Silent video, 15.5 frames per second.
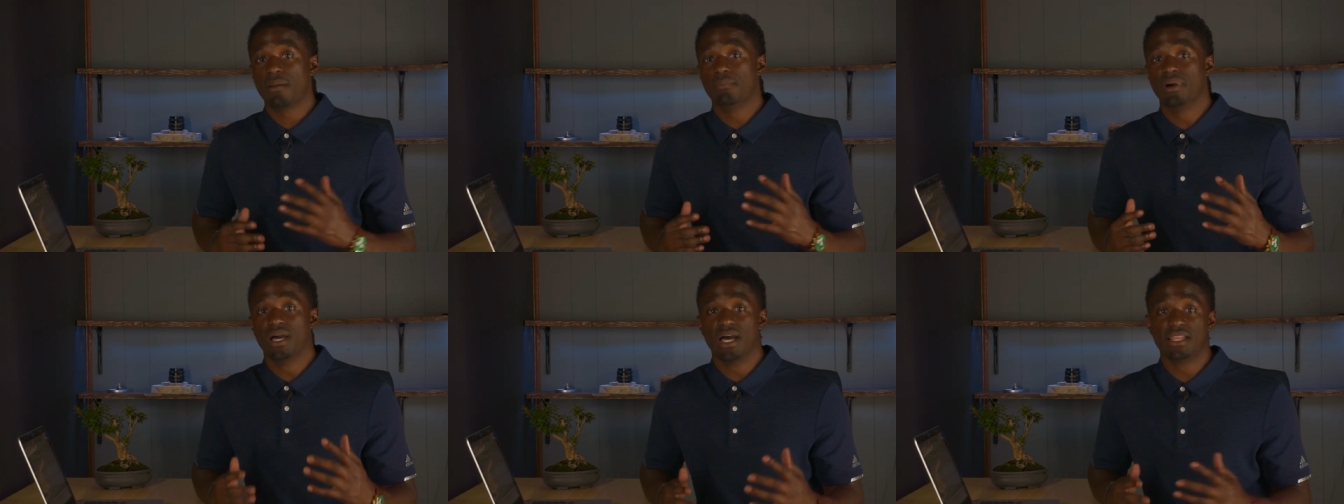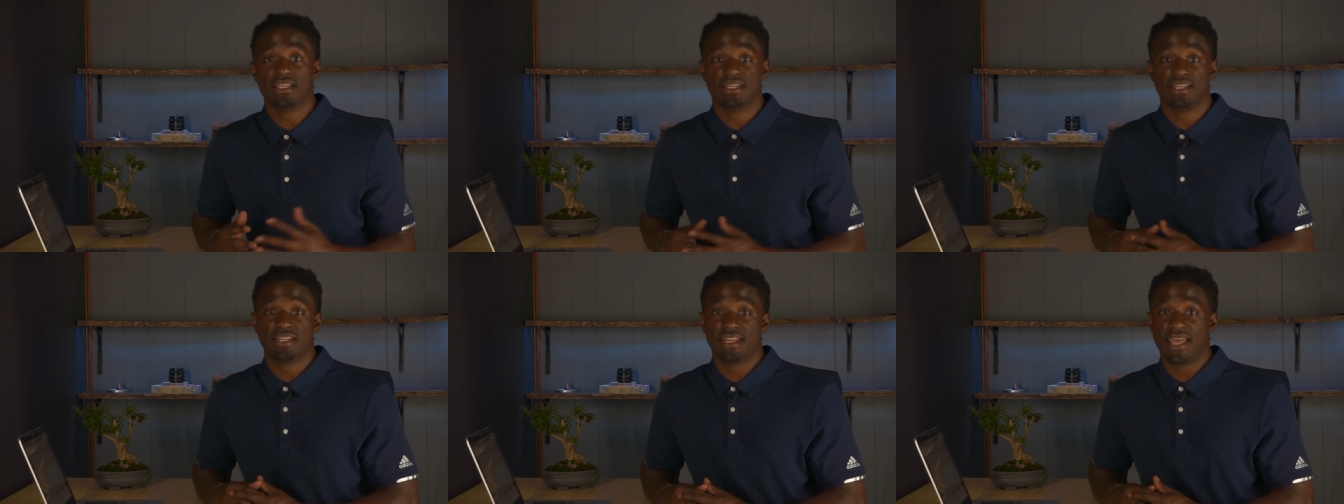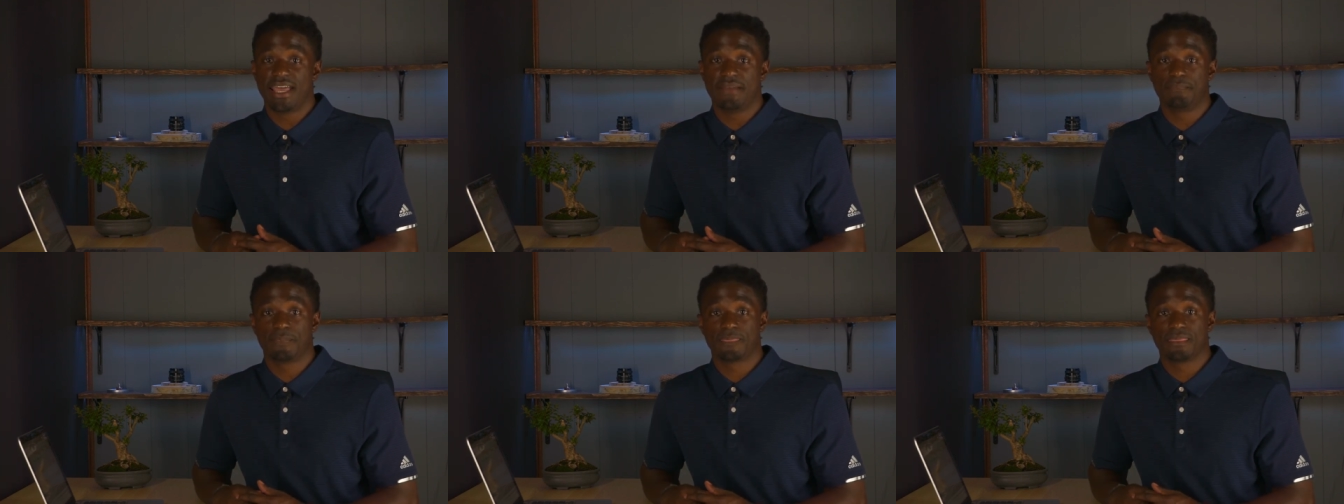But other than
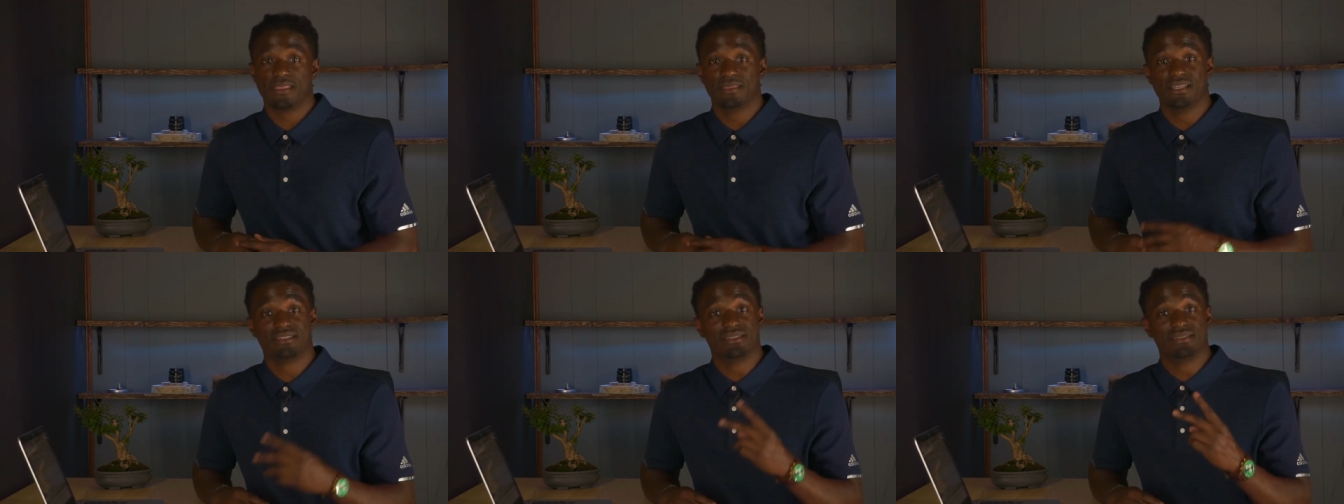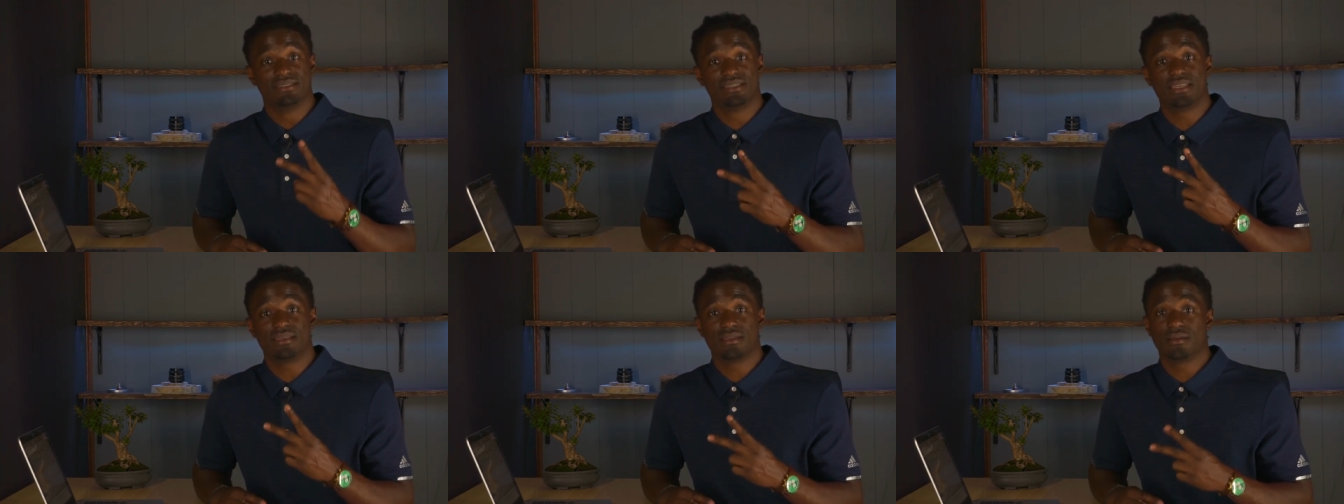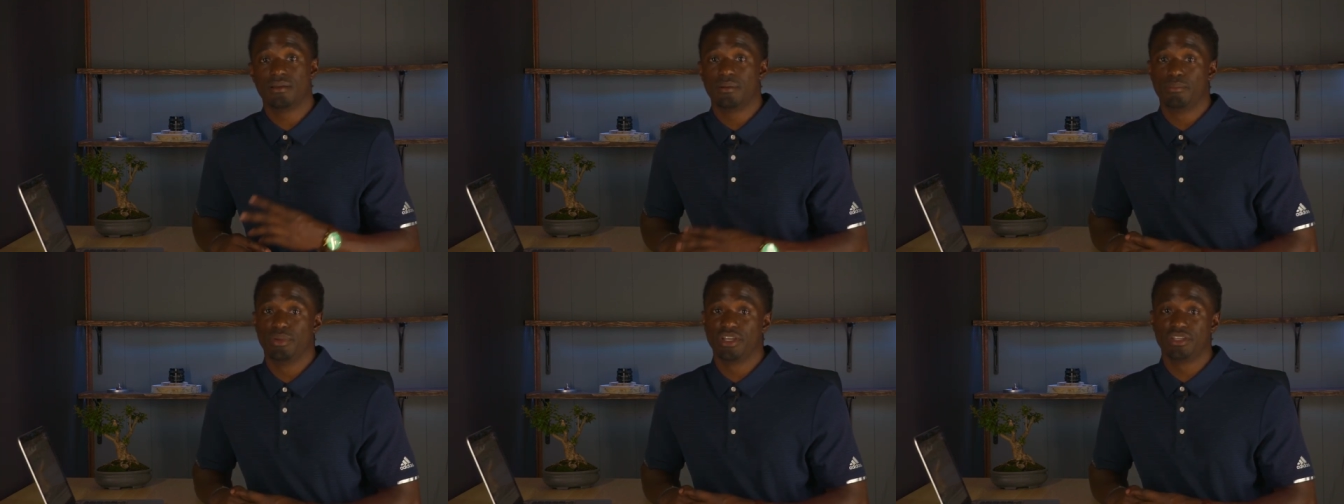that, this is Zeke
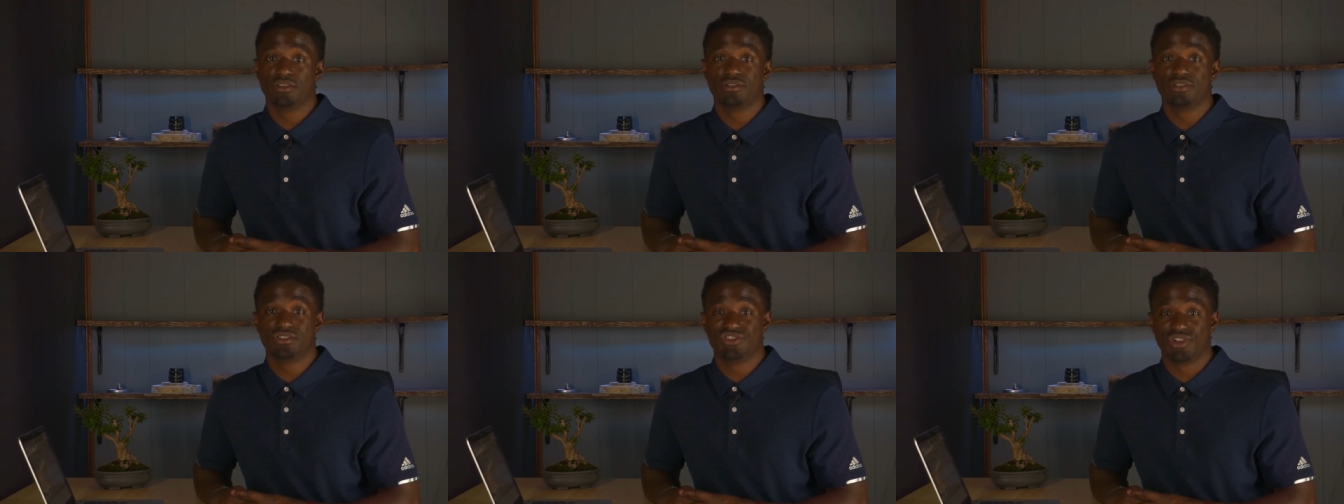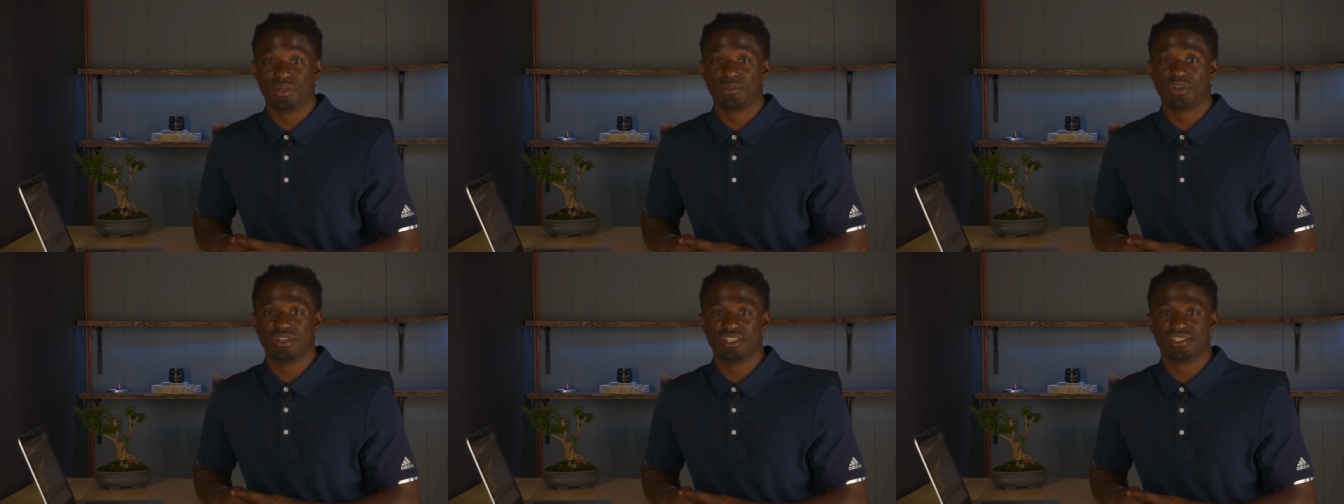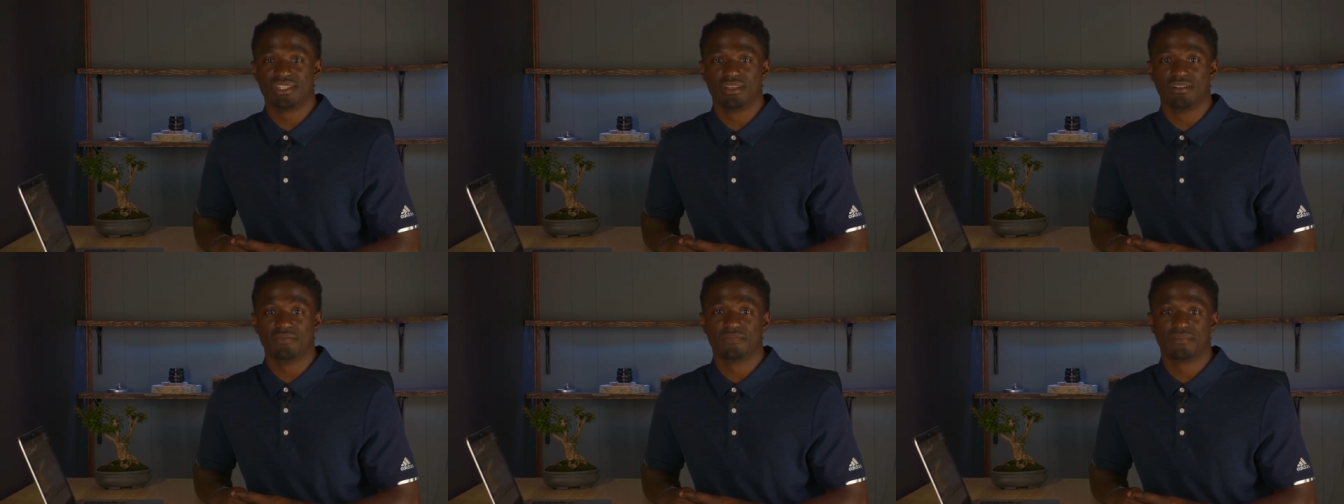bringing you the Dream Green
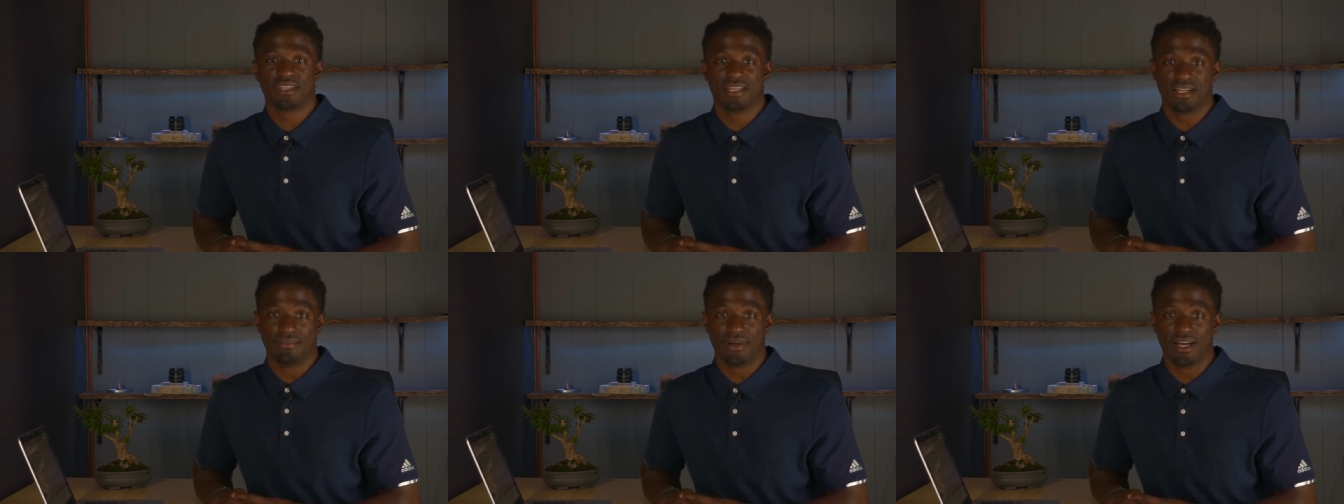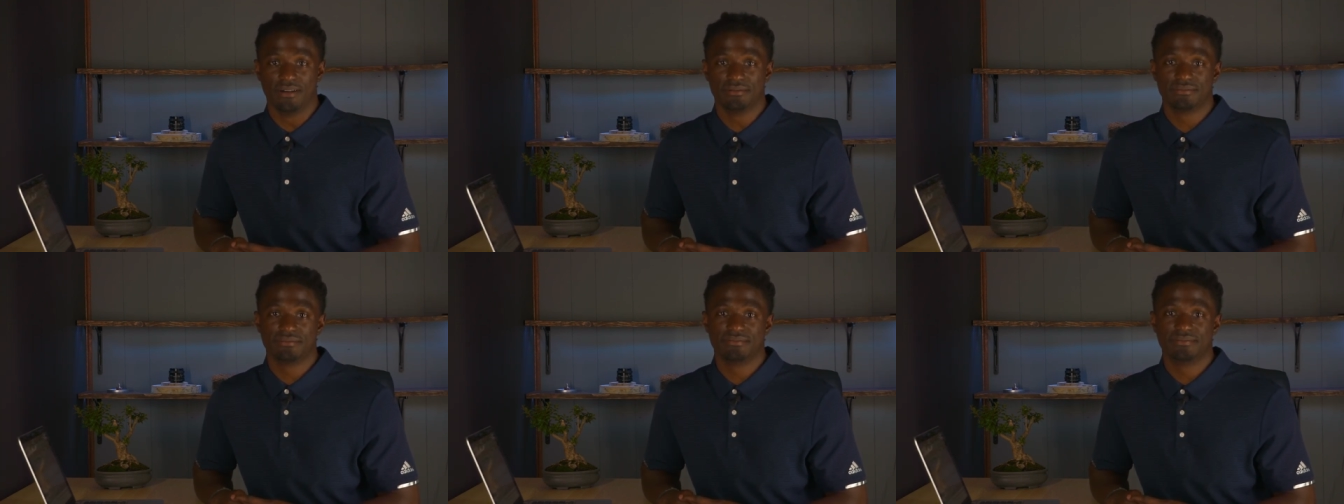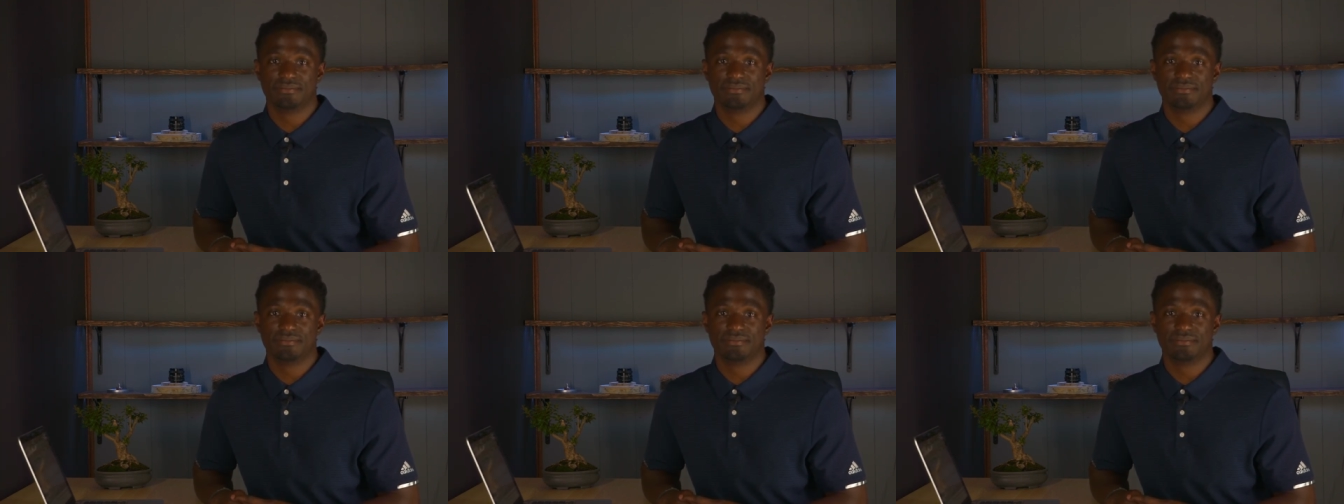Show, and I'm out.